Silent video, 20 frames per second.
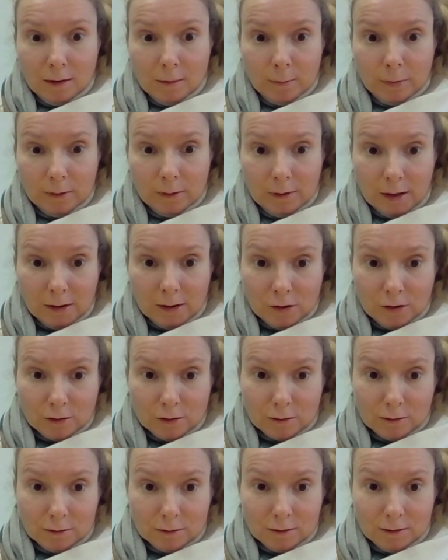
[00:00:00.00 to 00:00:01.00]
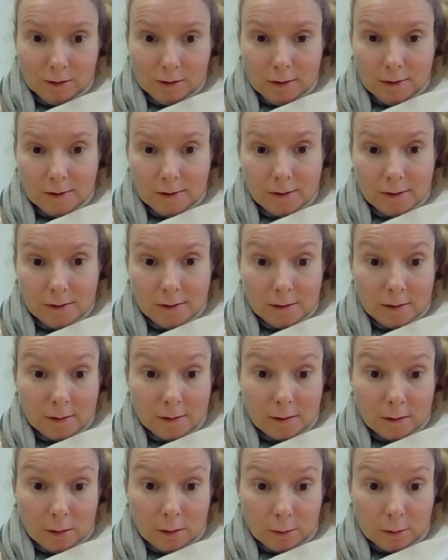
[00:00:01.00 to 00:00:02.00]
potential is
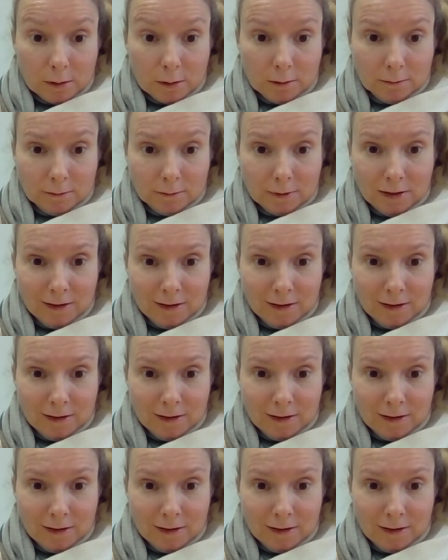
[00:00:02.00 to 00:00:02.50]
lower.